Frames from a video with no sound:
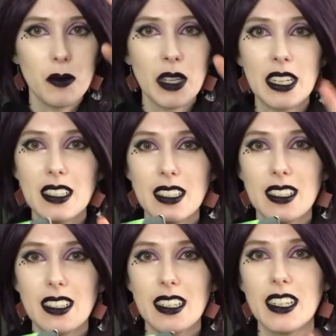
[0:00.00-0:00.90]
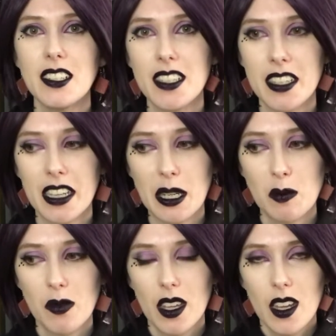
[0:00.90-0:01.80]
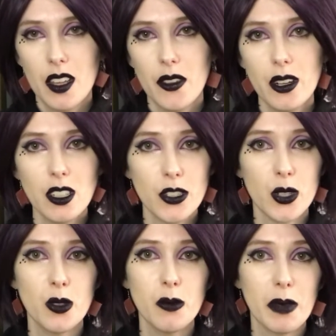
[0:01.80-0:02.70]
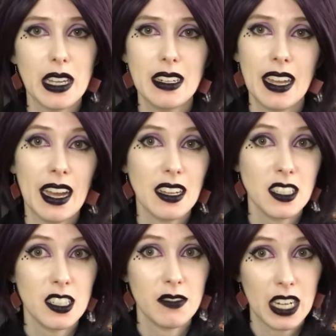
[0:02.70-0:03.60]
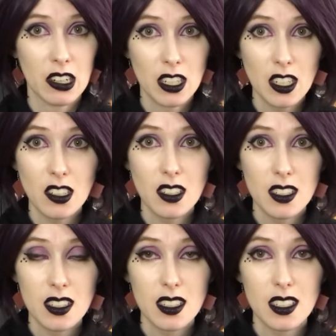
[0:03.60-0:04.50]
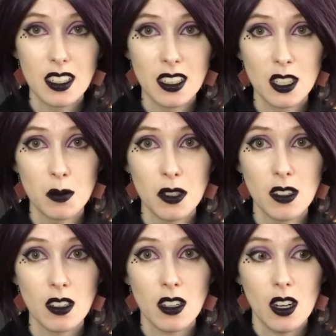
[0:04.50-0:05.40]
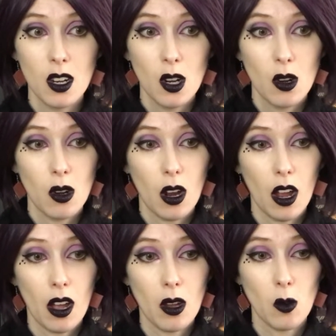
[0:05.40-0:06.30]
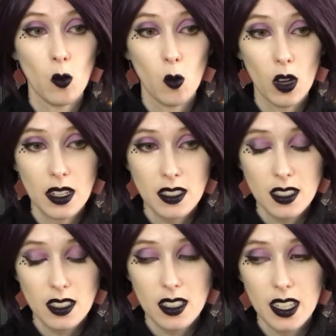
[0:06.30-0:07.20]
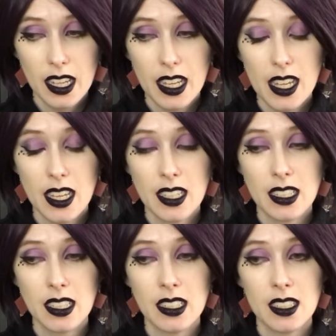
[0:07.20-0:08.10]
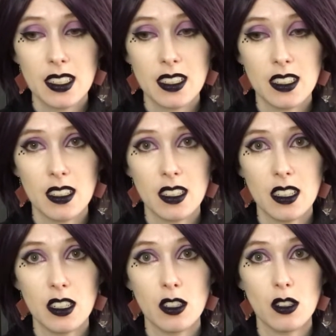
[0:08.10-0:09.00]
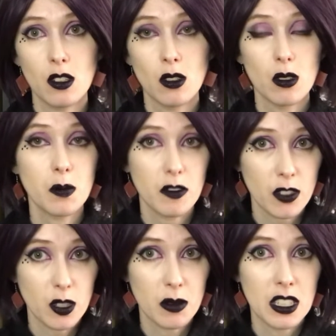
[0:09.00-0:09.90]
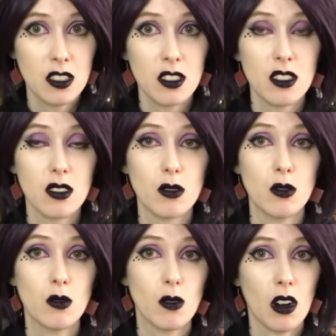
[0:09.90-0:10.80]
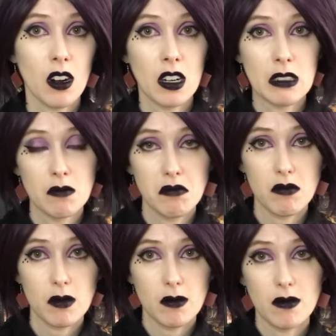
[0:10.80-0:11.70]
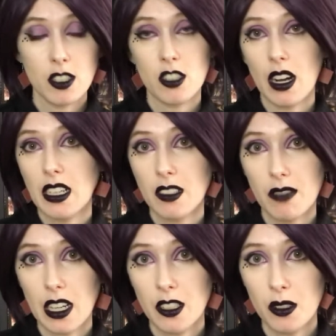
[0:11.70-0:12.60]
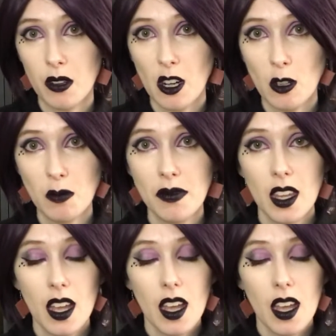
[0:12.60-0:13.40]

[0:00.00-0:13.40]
Because here's the thing. There are two main casts of characters in this book. One is the group of humans who are trying to find a new home,